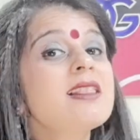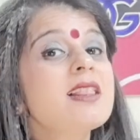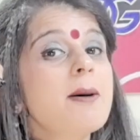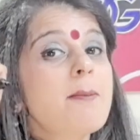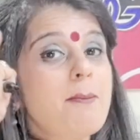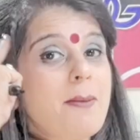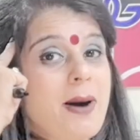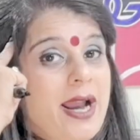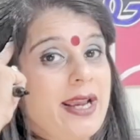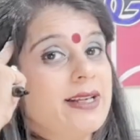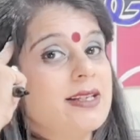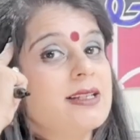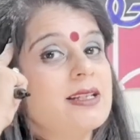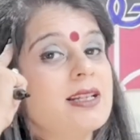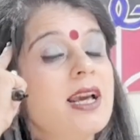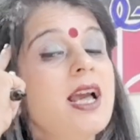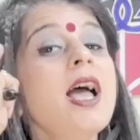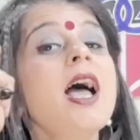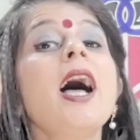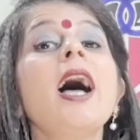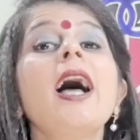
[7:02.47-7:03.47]
the mind
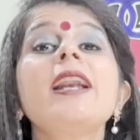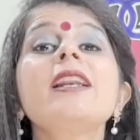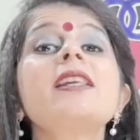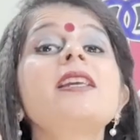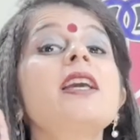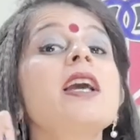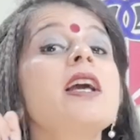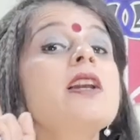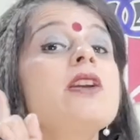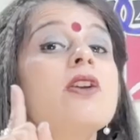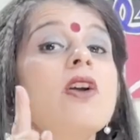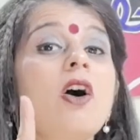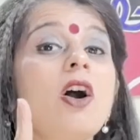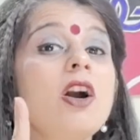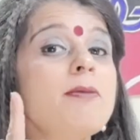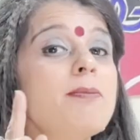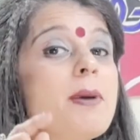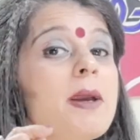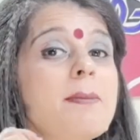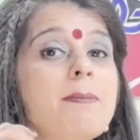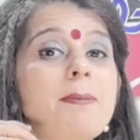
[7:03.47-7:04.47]
and
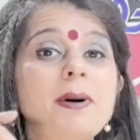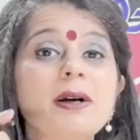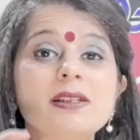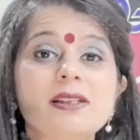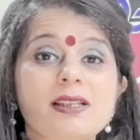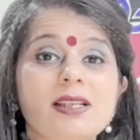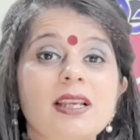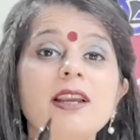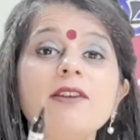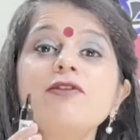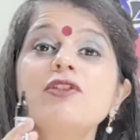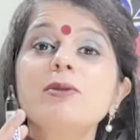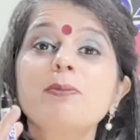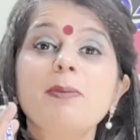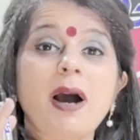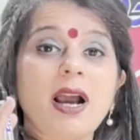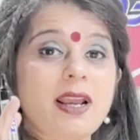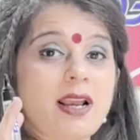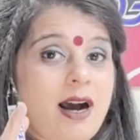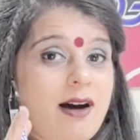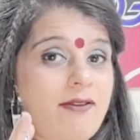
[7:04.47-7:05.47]
cannot be perceived
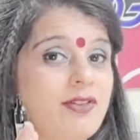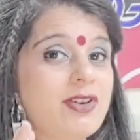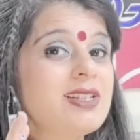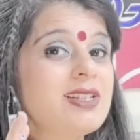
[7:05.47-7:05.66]
by our